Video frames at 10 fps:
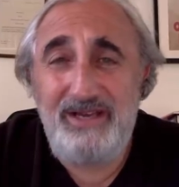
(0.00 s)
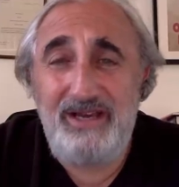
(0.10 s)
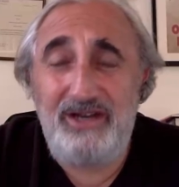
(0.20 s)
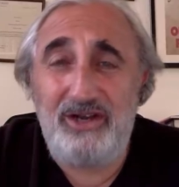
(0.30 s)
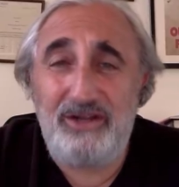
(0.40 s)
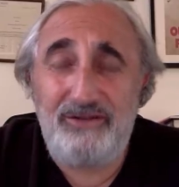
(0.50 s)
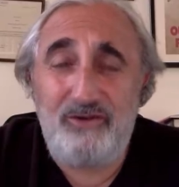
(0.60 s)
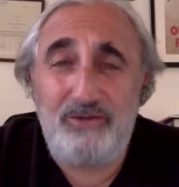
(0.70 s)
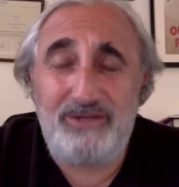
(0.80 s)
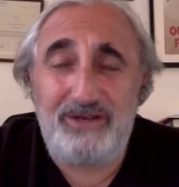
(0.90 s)
and other
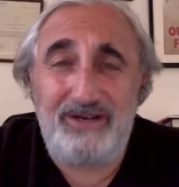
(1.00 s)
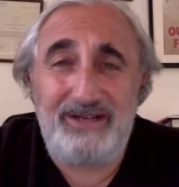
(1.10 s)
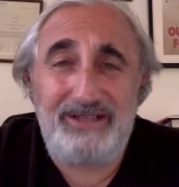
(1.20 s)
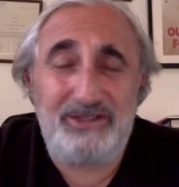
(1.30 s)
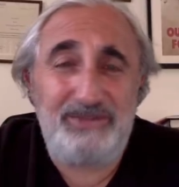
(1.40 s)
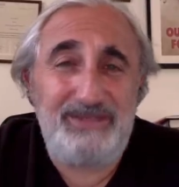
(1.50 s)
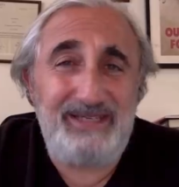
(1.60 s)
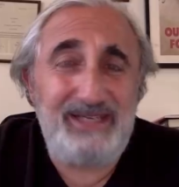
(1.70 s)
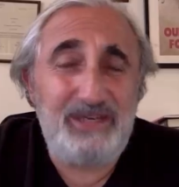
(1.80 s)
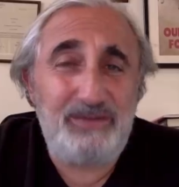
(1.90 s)
forms that are likely to be
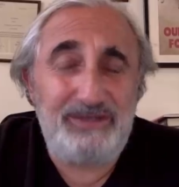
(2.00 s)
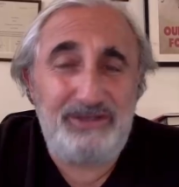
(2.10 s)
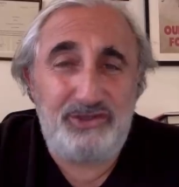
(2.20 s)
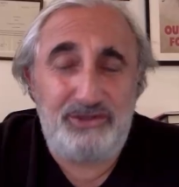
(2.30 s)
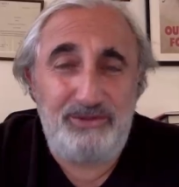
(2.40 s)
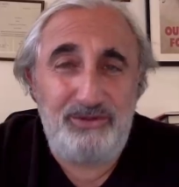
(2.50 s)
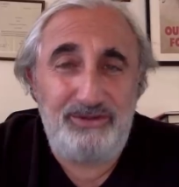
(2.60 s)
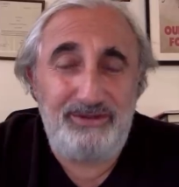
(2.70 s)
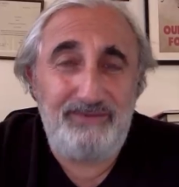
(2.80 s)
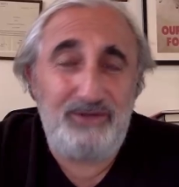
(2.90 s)
equally
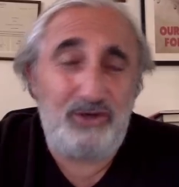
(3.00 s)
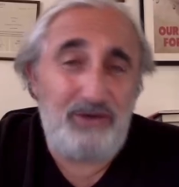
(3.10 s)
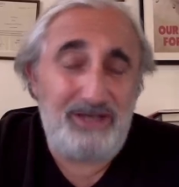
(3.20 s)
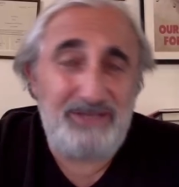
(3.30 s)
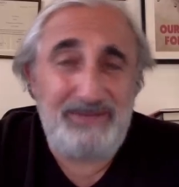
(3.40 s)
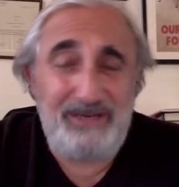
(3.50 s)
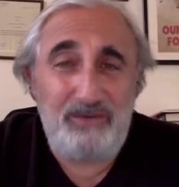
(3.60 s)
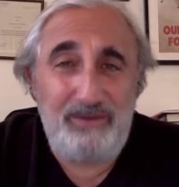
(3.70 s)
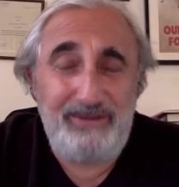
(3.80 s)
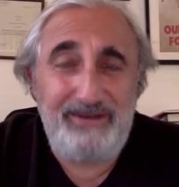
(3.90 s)
distributed across men and
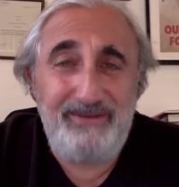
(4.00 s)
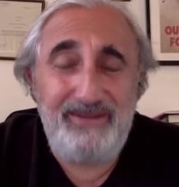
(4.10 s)
women.